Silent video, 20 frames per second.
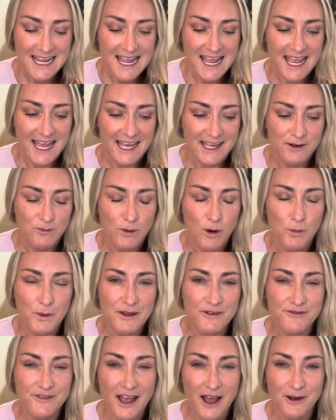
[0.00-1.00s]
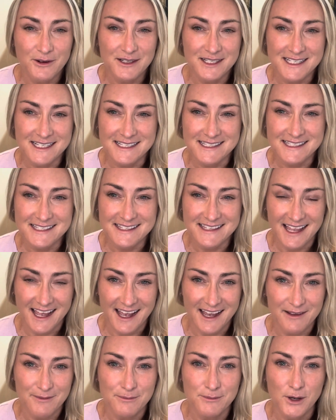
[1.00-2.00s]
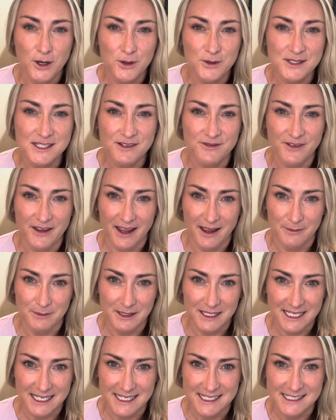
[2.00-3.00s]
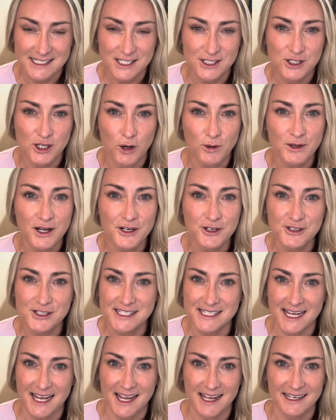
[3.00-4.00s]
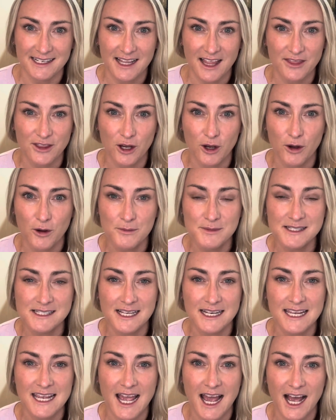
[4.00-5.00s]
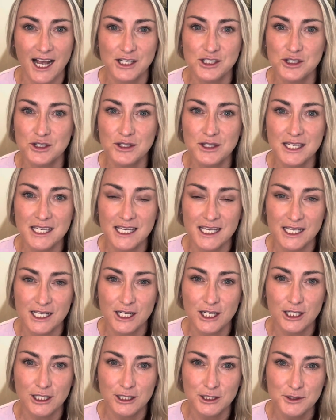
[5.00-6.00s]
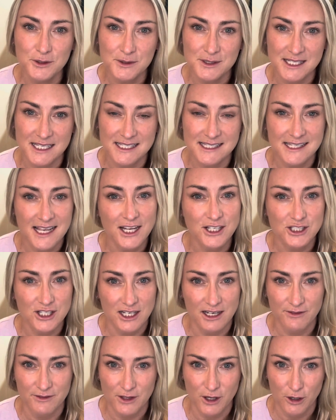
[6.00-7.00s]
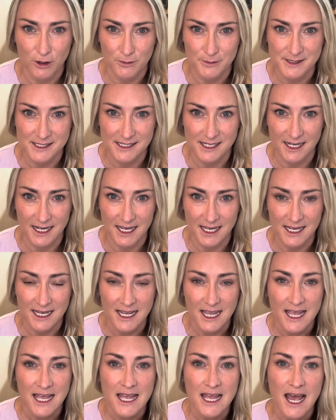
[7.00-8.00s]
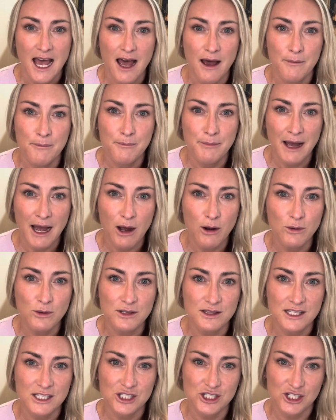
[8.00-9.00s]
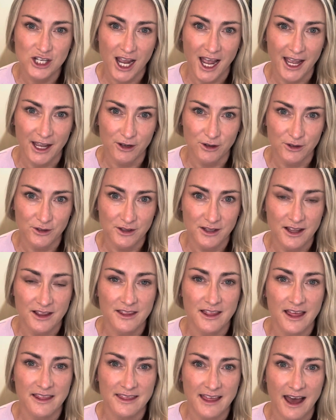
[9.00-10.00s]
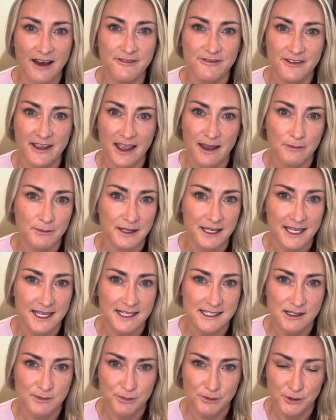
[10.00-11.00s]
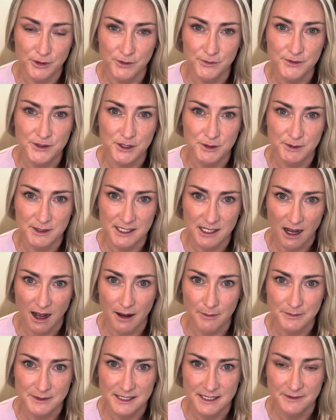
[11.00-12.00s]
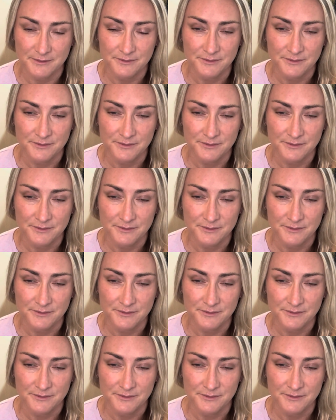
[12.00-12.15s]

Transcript: And what we found is that most families don't understand that the home study actually includes a section of the home study about the child that that family is approved to adopt.